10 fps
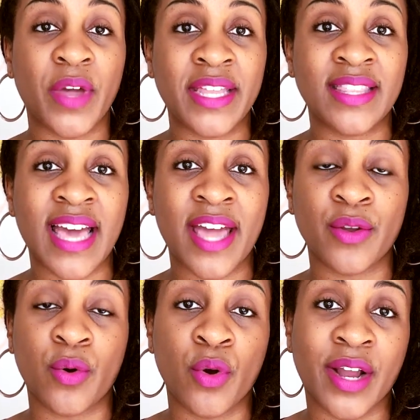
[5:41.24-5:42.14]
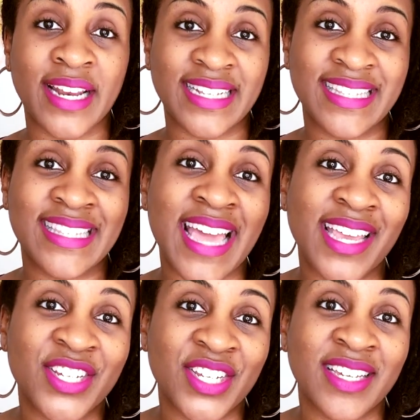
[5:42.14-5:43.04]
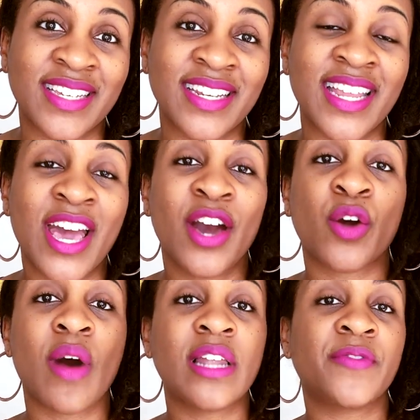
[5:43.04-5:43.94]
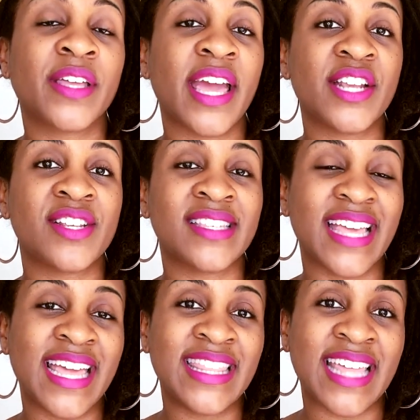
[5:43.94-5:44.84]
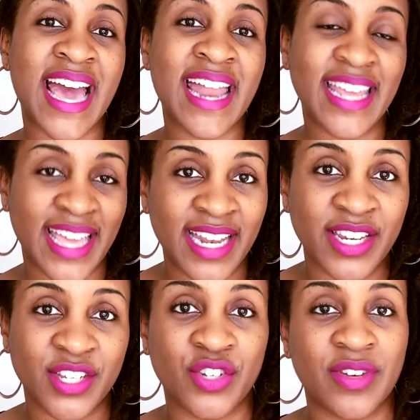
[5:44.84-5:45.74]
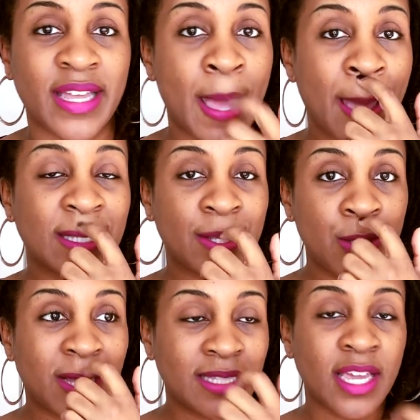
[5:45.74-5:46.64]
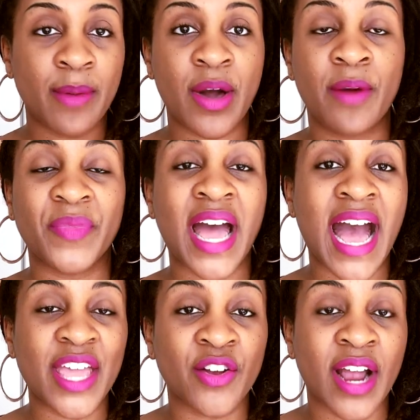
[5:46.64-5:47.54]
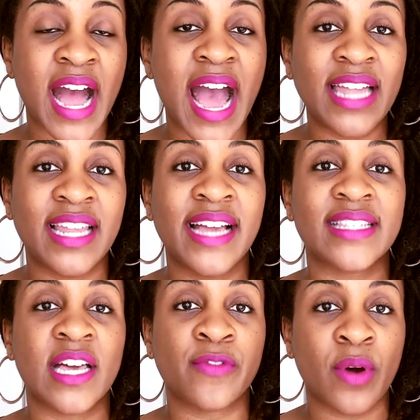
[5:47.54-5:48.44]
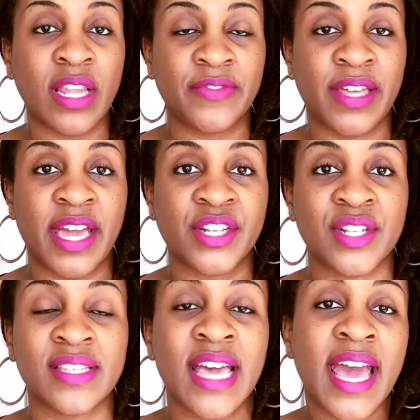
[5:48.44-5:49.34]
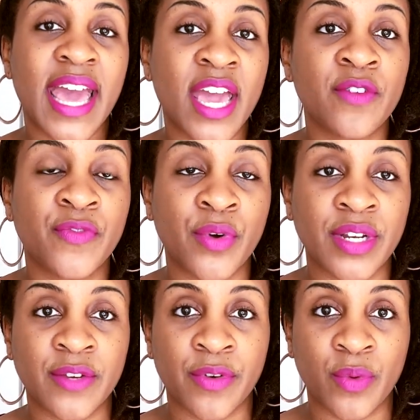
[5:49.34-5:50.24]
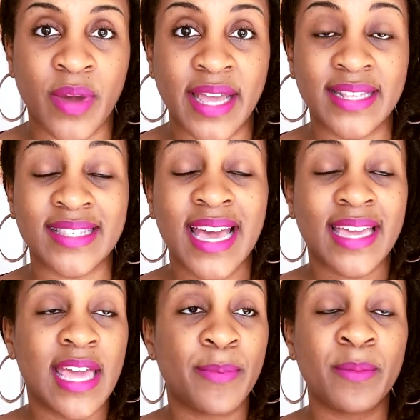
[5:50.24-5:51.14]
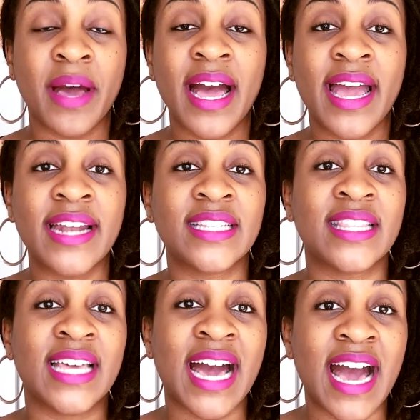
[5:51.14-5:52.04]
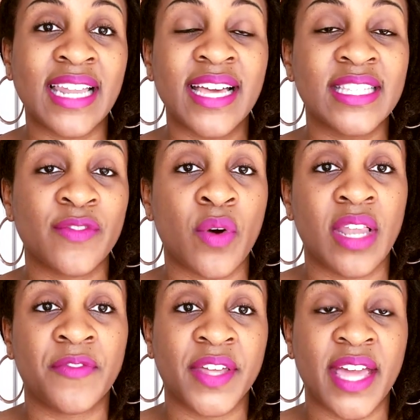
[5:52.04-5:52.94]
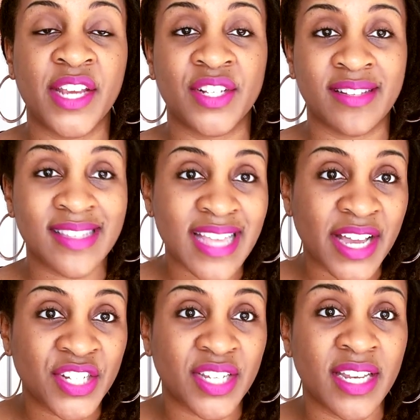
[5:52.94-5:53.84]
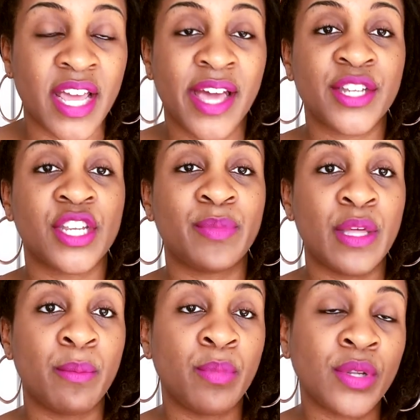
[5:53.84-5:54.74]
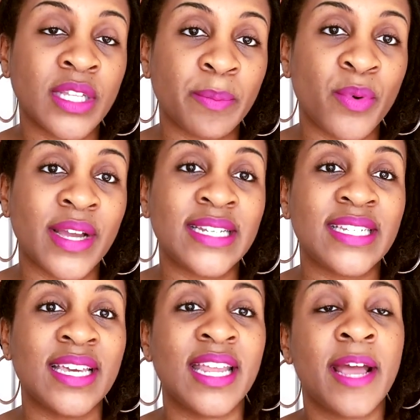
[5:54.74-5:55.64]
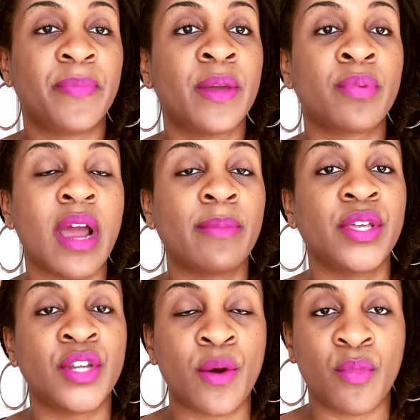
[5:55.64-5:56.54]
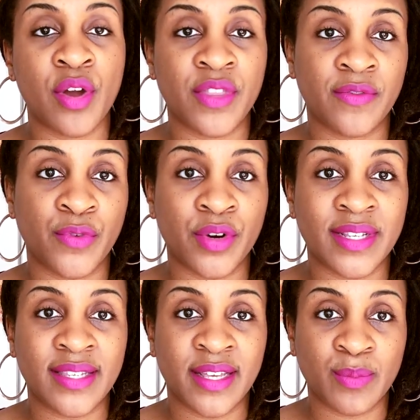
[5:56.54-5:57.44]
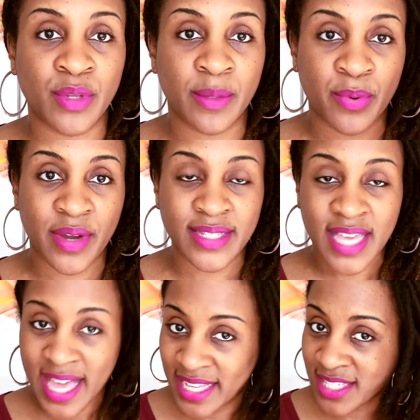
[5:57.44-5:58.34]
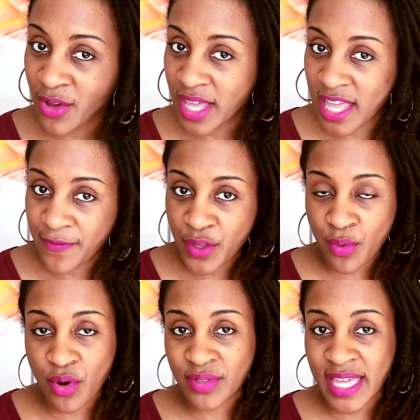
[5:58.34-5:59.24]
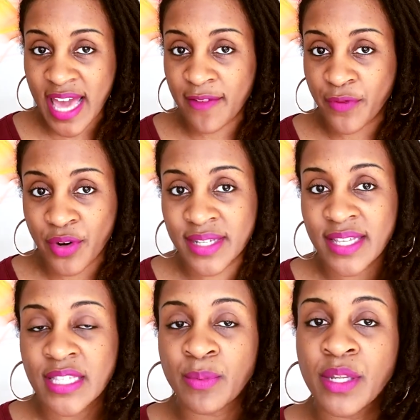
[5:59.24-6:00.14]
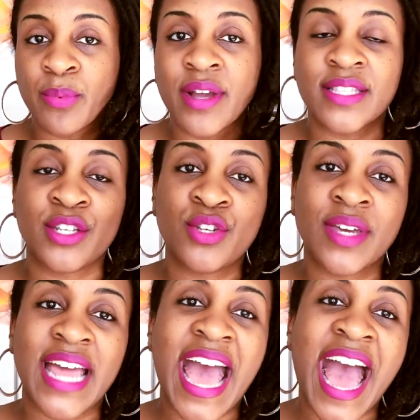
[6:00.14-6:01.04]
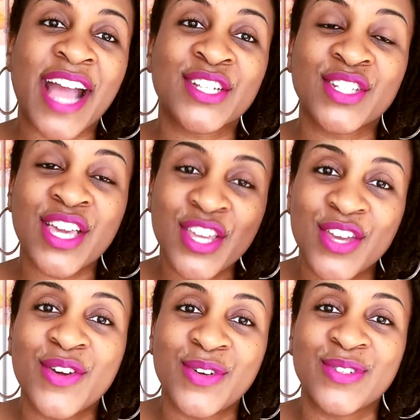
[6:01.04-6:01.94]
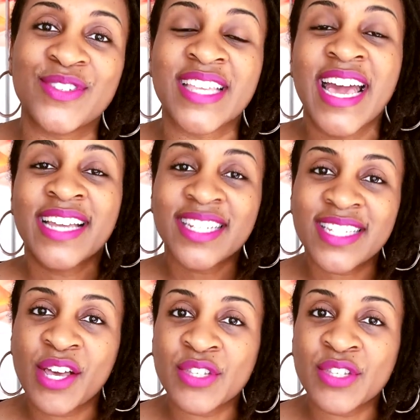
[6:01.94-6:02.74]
in that organization, qualifications in that industry. So you can think about your highlights of qualifications in 4 different ways. Keep in mind that the highlights of qualifications section should be bullet pointed and probably no more than 4 to 6 bullet points. And so if you only had 4 to 6 bullet points that you could actually use to tell